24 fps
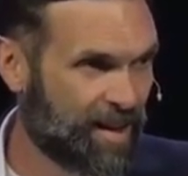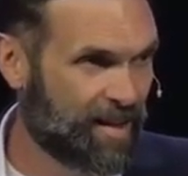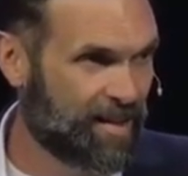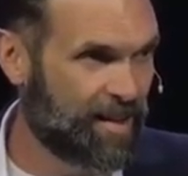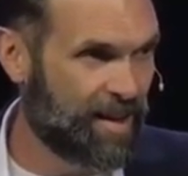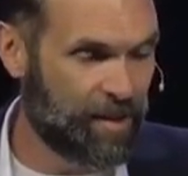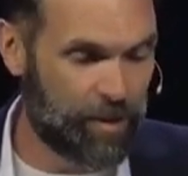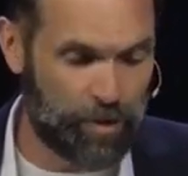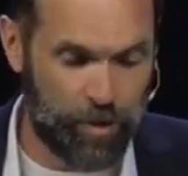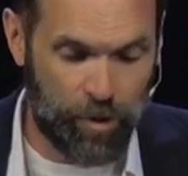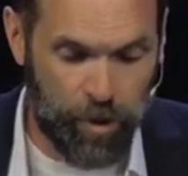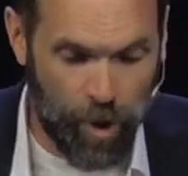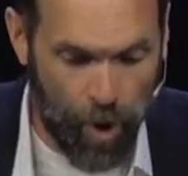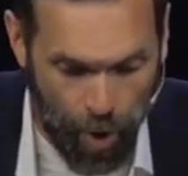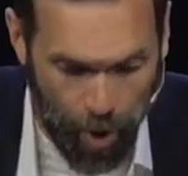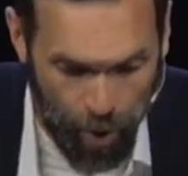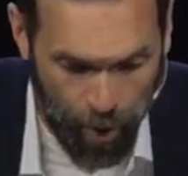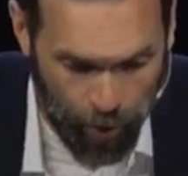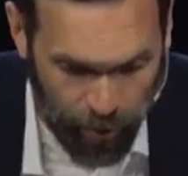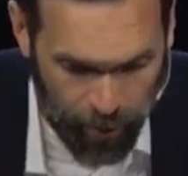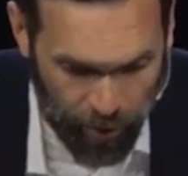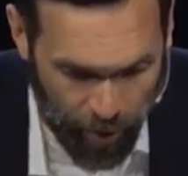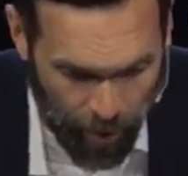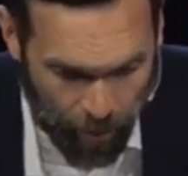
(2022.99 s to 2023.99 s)
Like
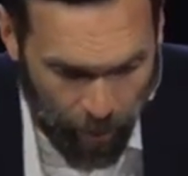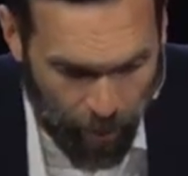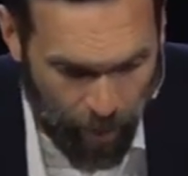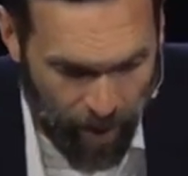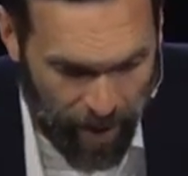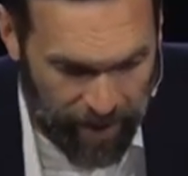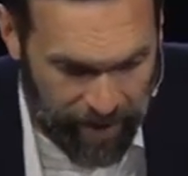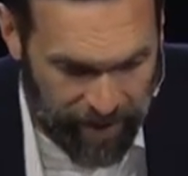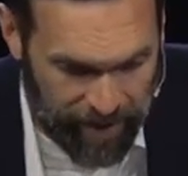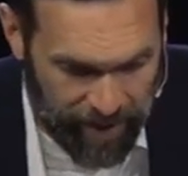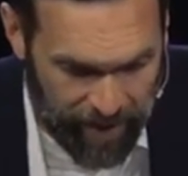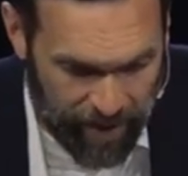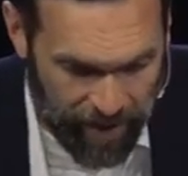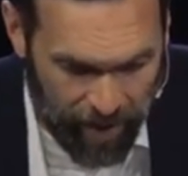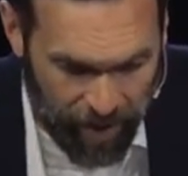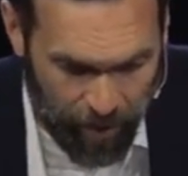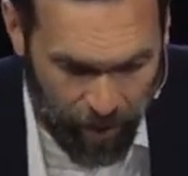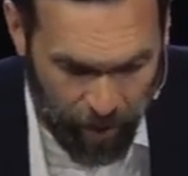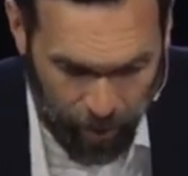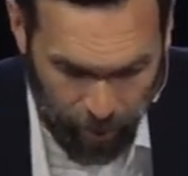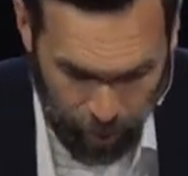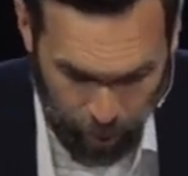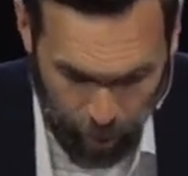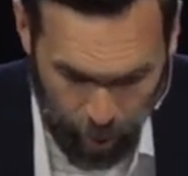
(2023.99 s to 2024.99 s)
those are what
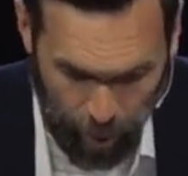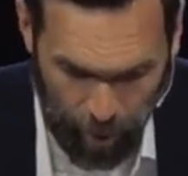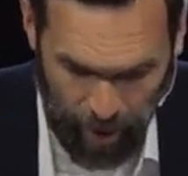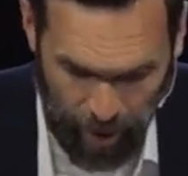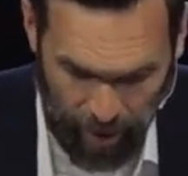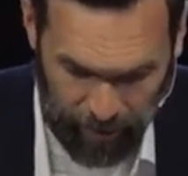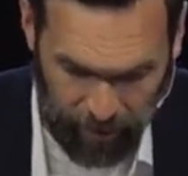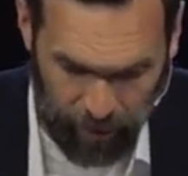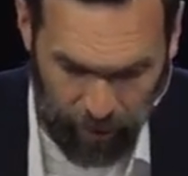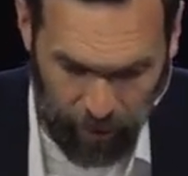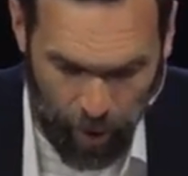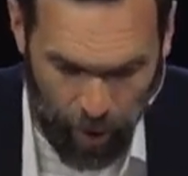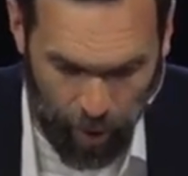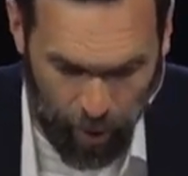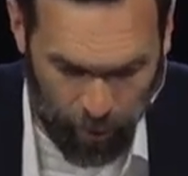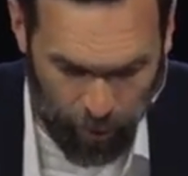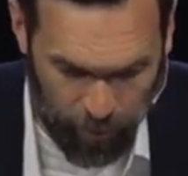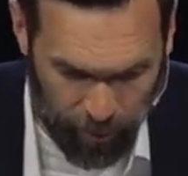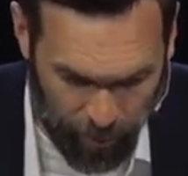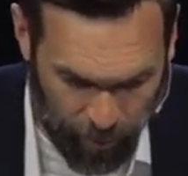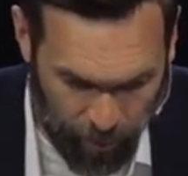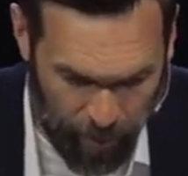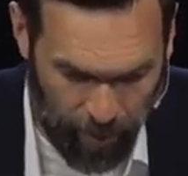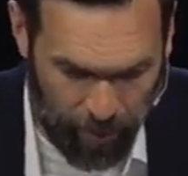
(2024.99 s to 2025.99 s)
lost.
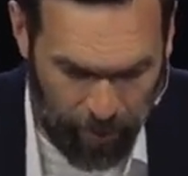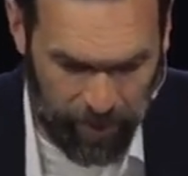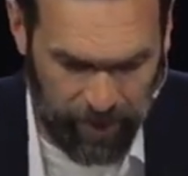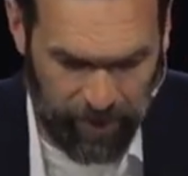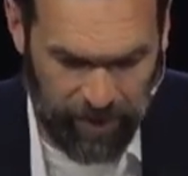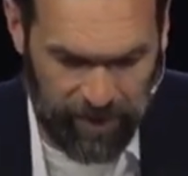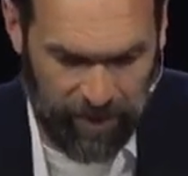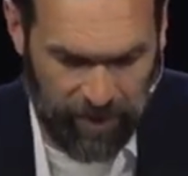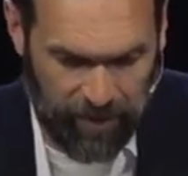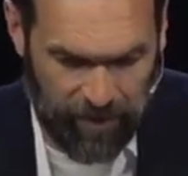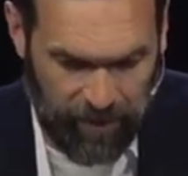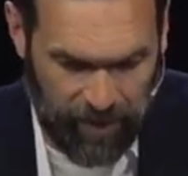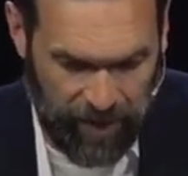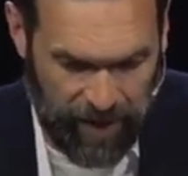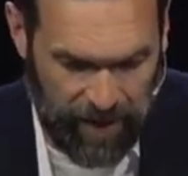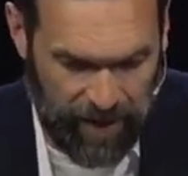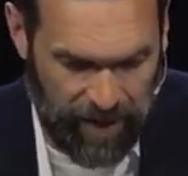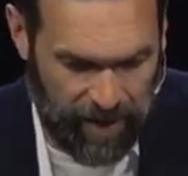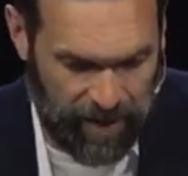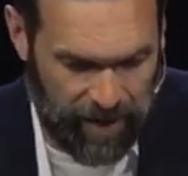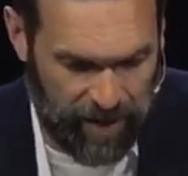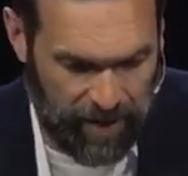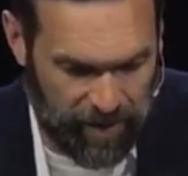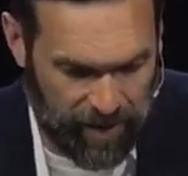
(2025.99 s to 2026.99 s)
Those are what was
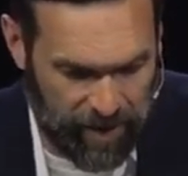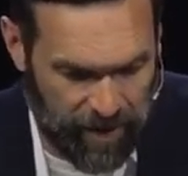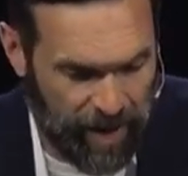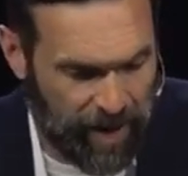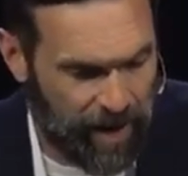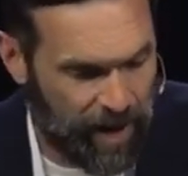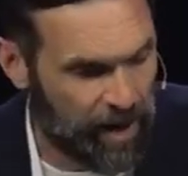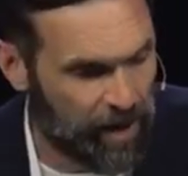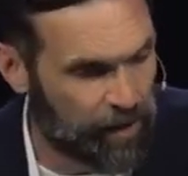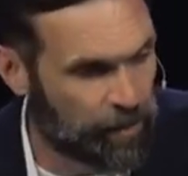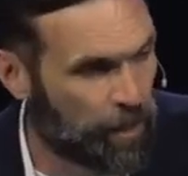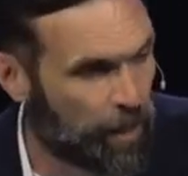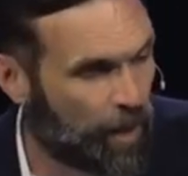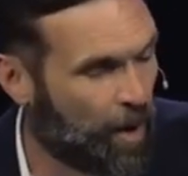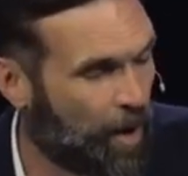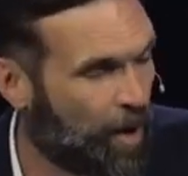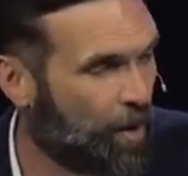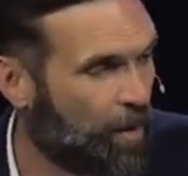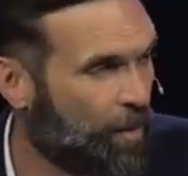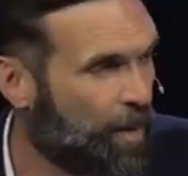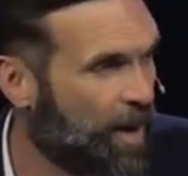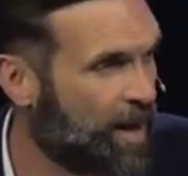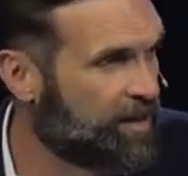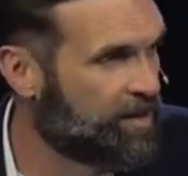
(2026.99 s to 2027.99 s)
defeated. And as
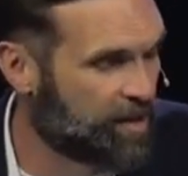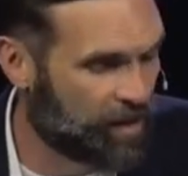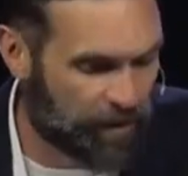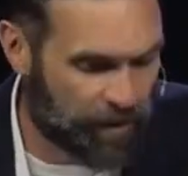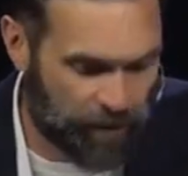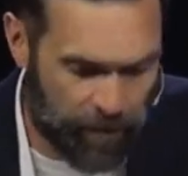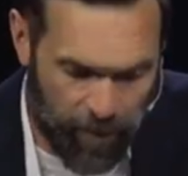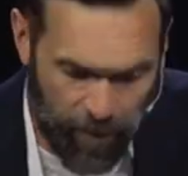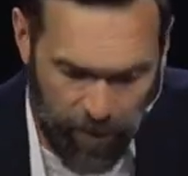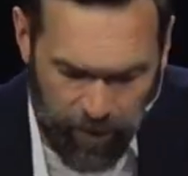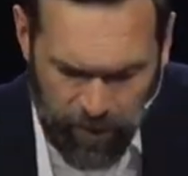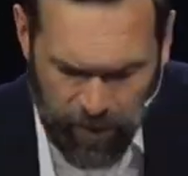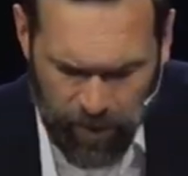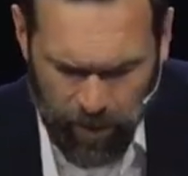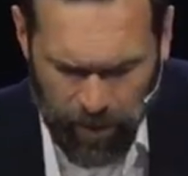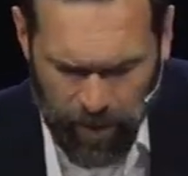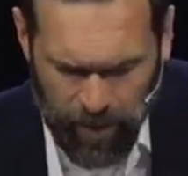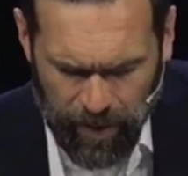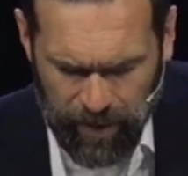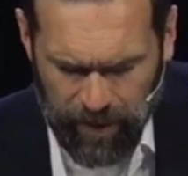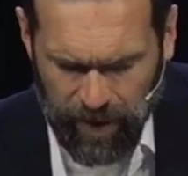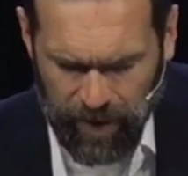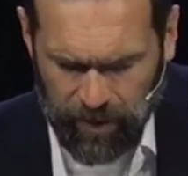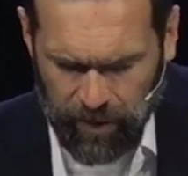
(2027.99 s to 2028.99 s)
Paul writes in 1
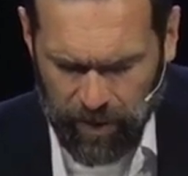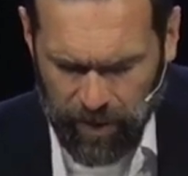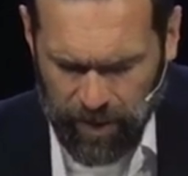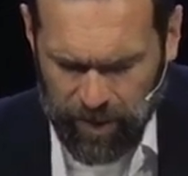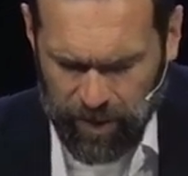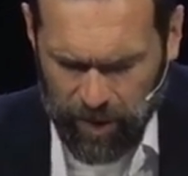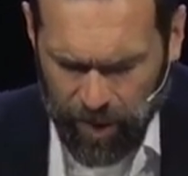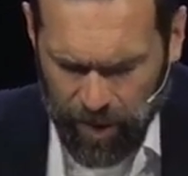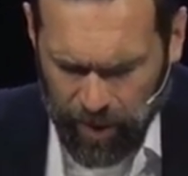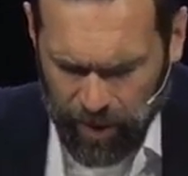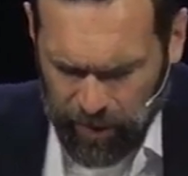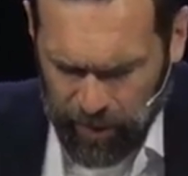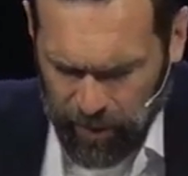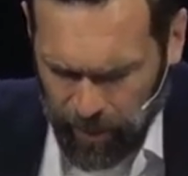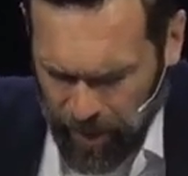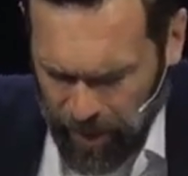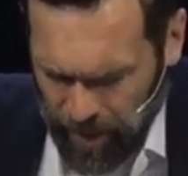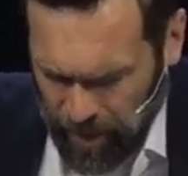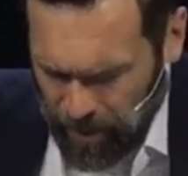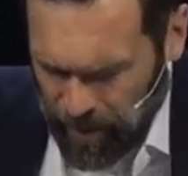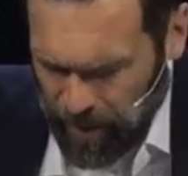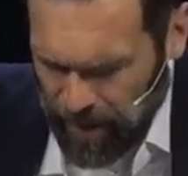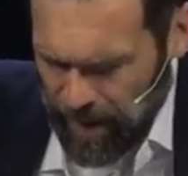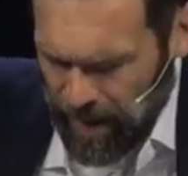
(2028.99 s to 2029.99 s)
Corinthians, when he talks
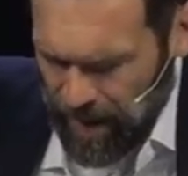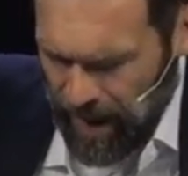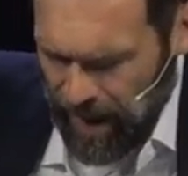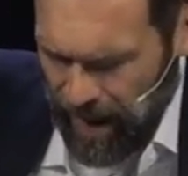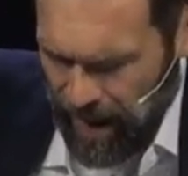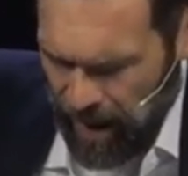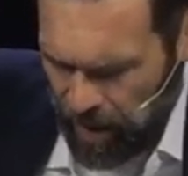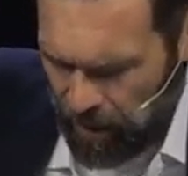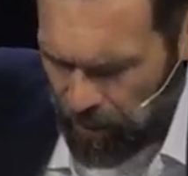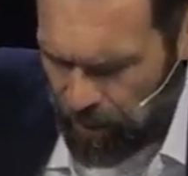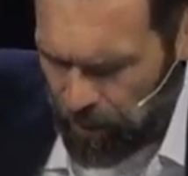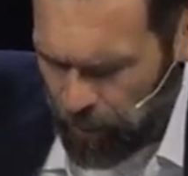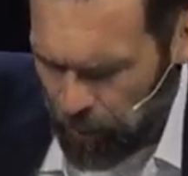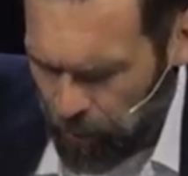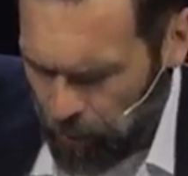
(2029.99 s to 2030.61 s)
about how the